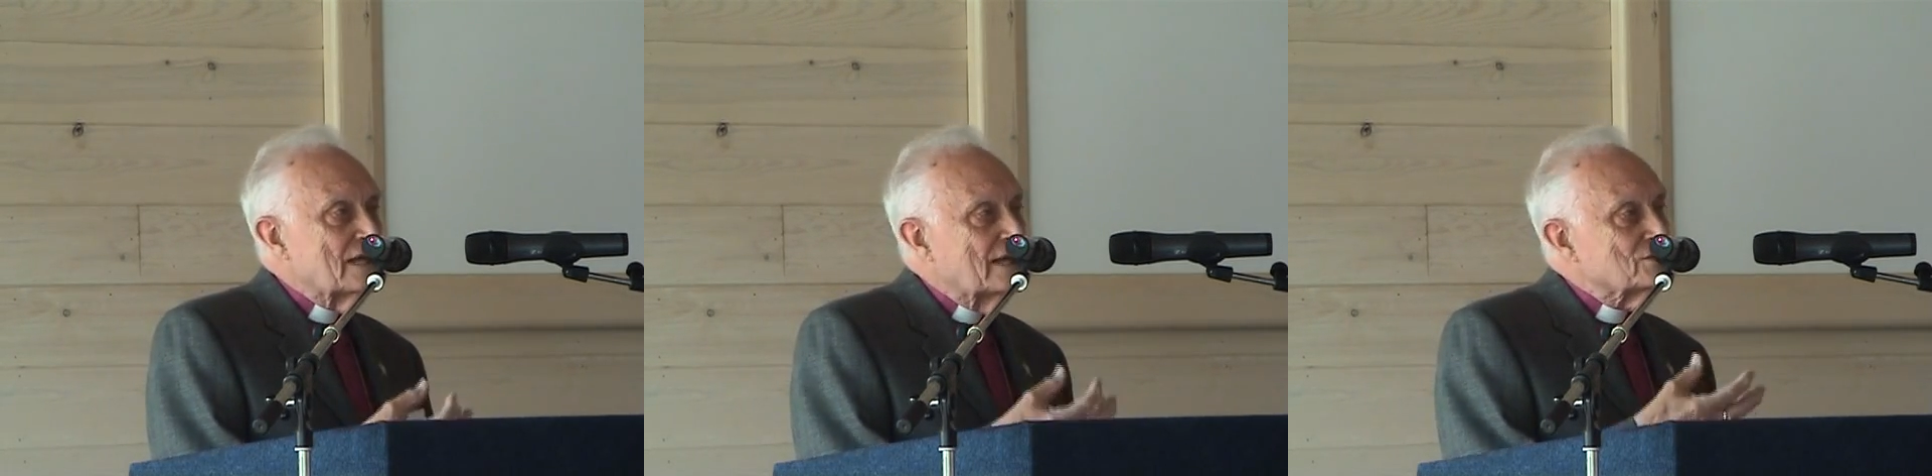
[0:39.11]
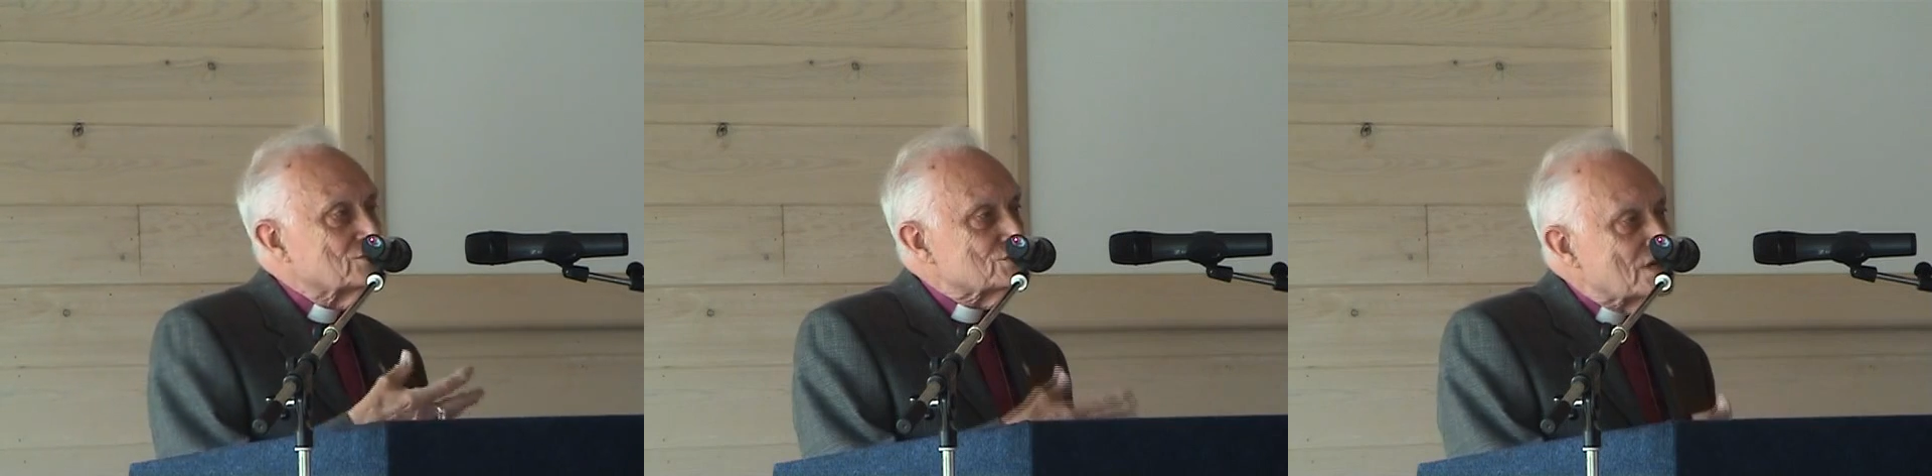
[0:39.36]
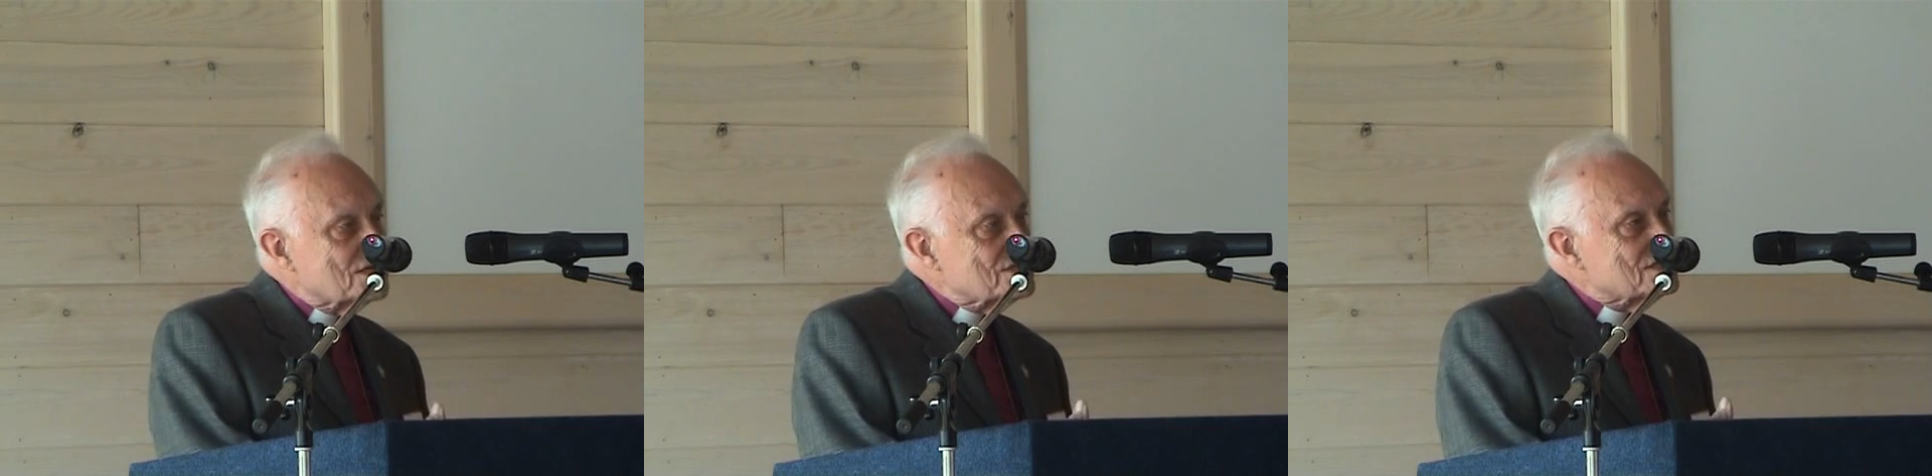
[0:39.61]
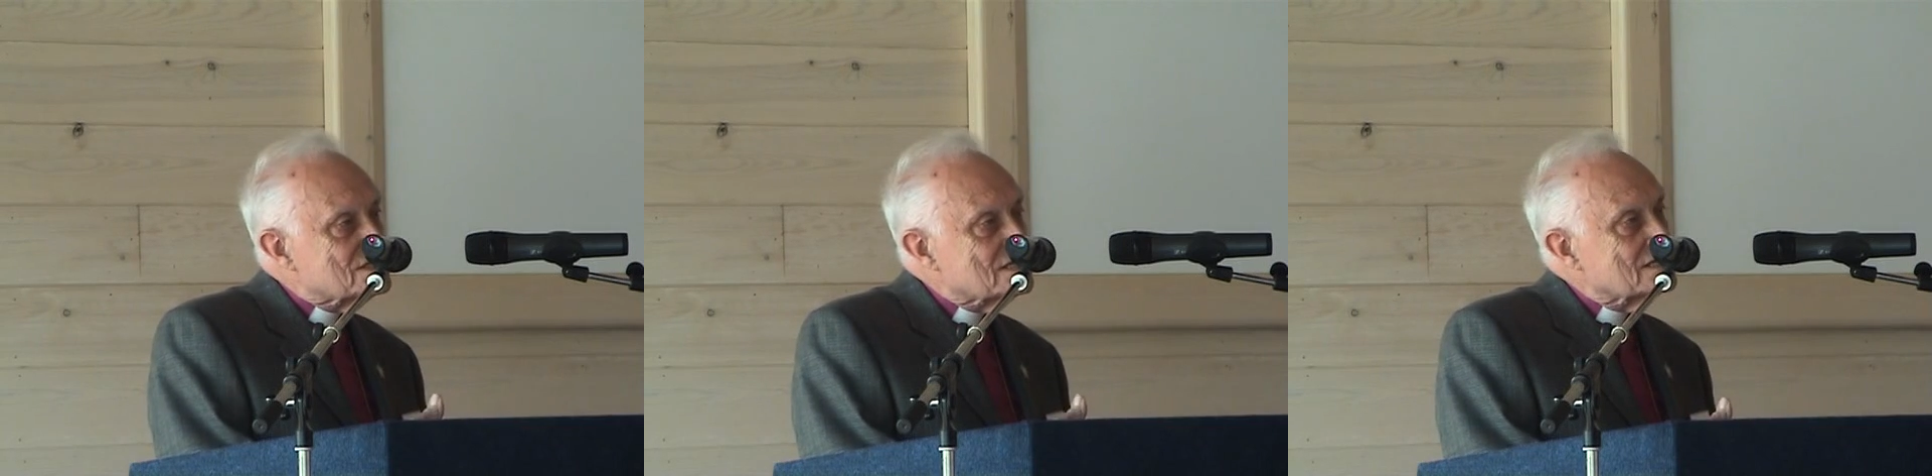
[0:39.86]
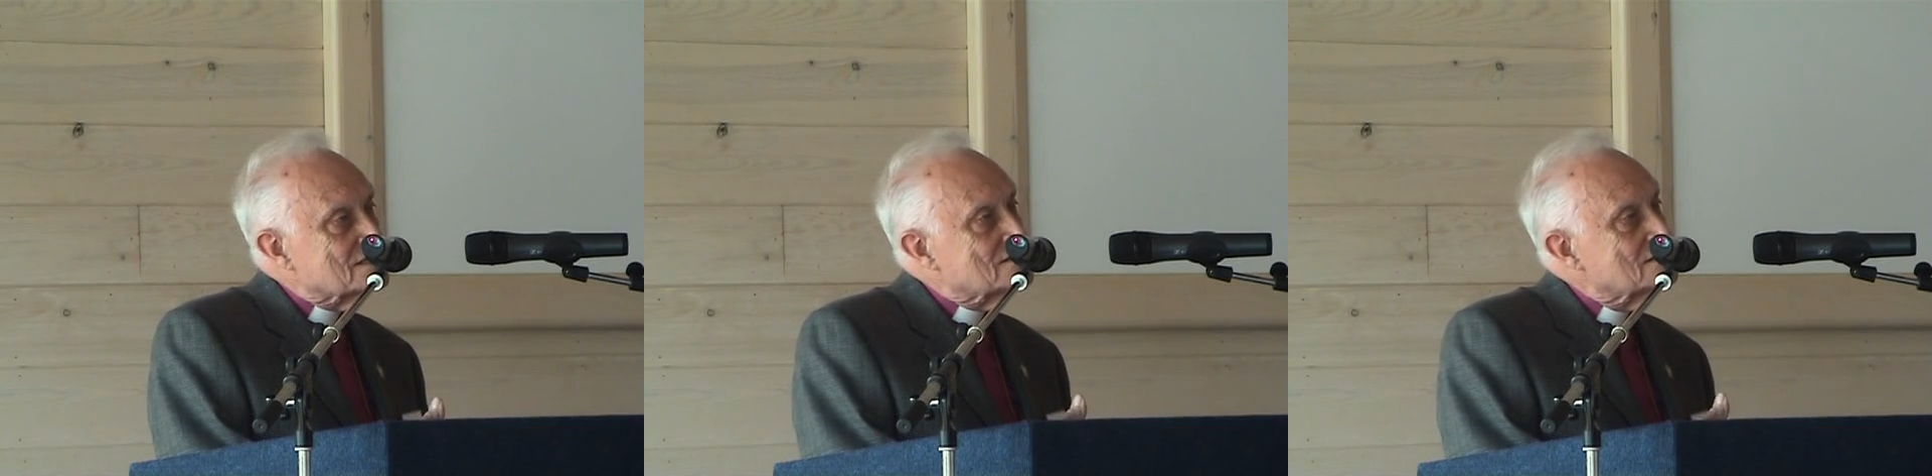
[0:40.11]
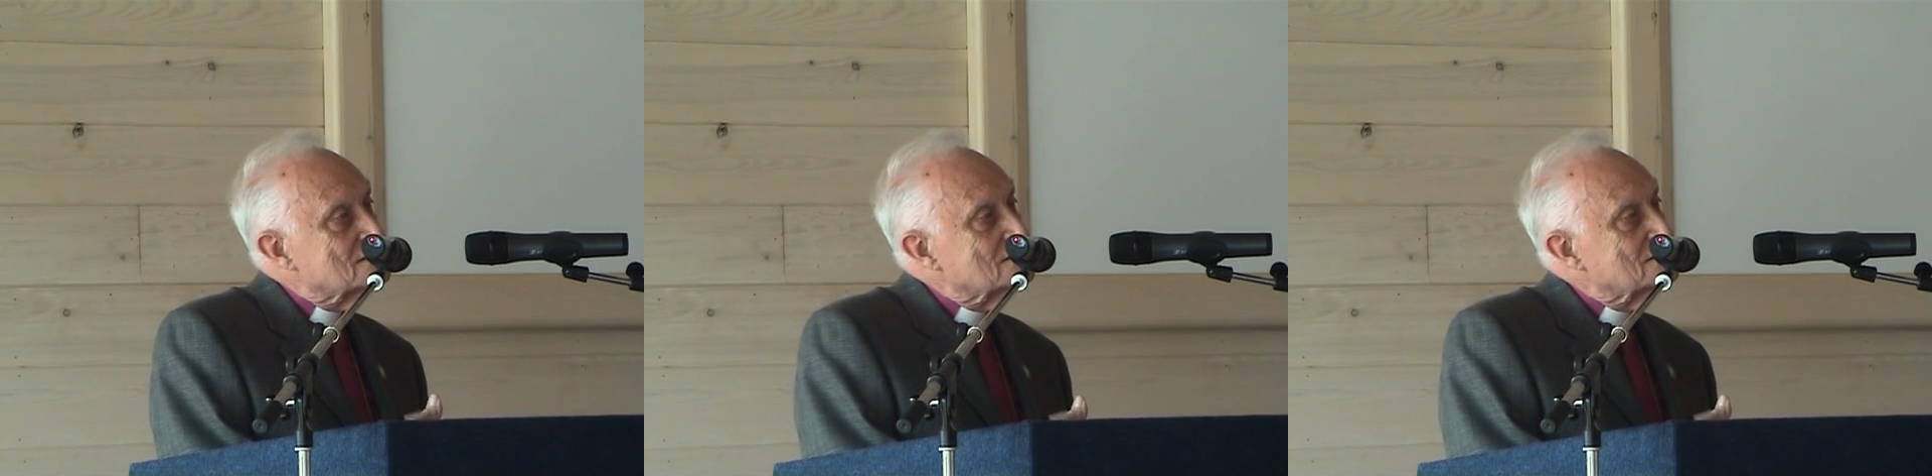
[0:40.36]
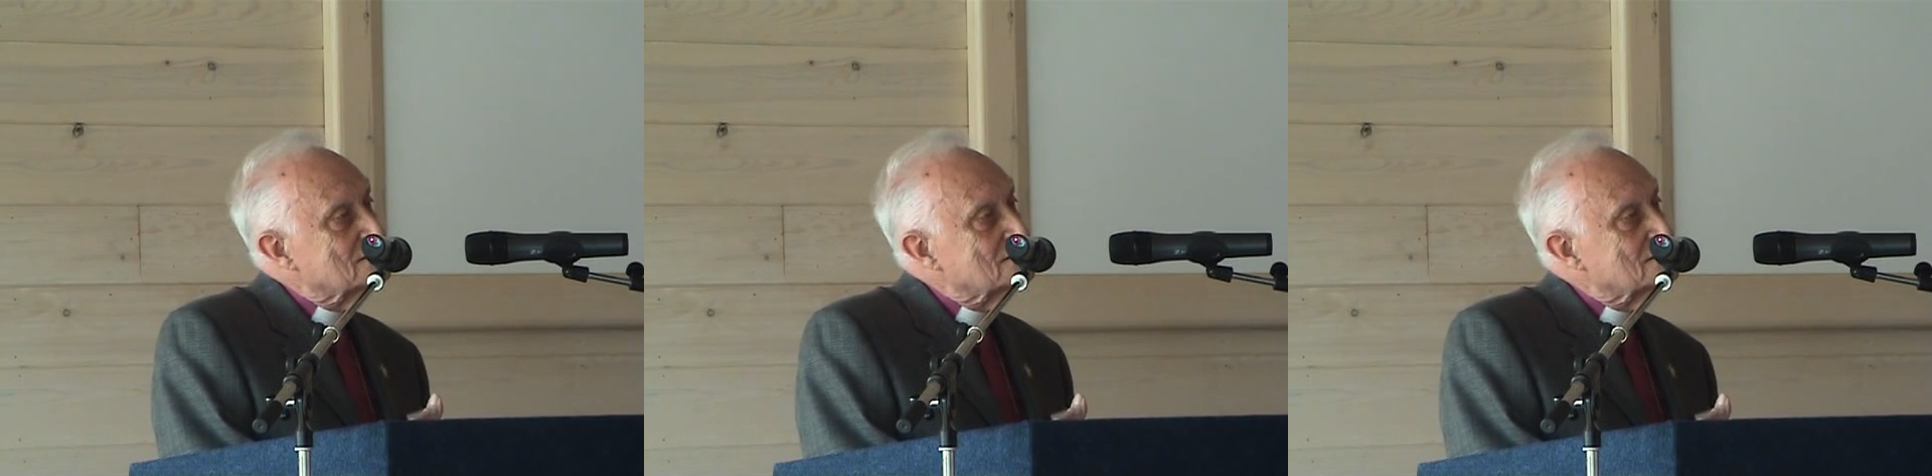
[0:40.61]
entrusted